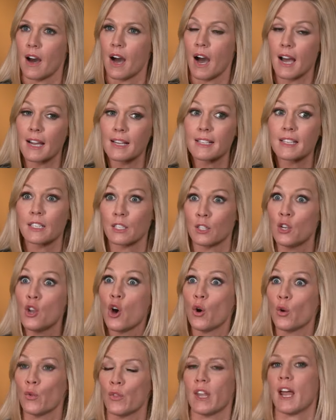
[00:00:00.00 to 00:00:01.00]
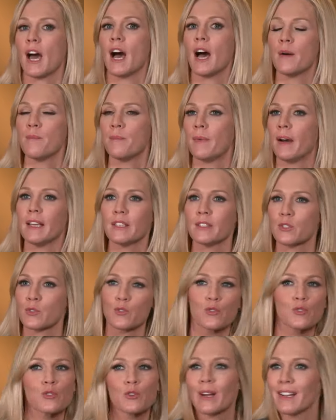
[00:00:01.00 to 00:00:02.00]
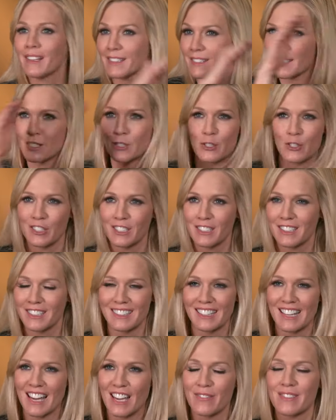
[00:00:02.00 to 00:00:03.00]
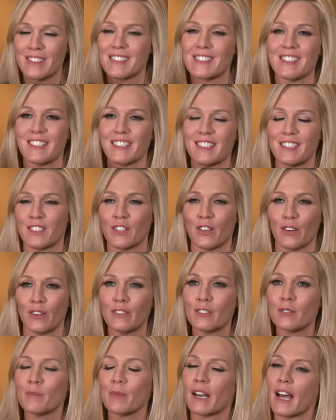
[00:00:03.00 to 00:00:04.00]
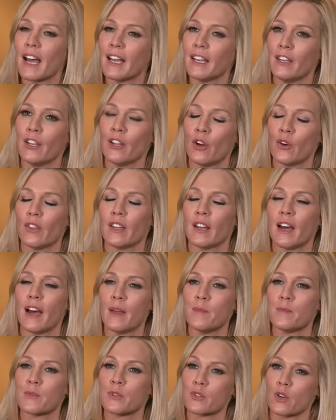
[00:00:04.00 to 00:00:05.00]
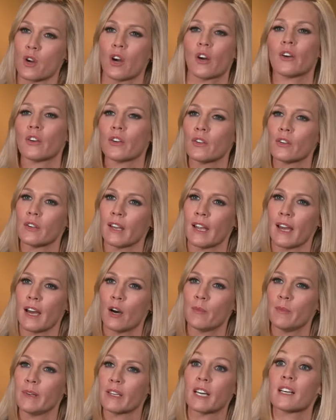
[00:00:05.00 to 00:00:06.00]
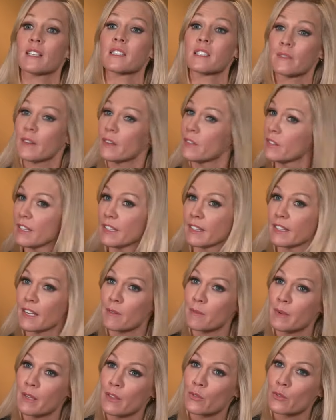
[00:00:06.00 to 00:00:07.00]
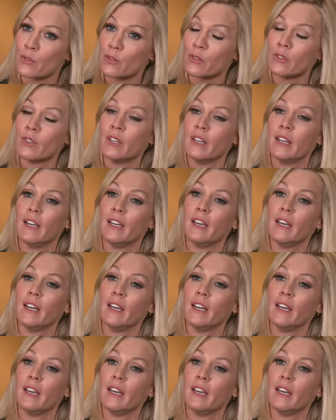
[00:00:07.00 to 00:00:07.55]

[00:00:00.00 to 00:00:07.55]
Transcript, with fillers: I know that I, uh, my transition in life still isn't over, but I know that I am stronger now because of everything that I've been through.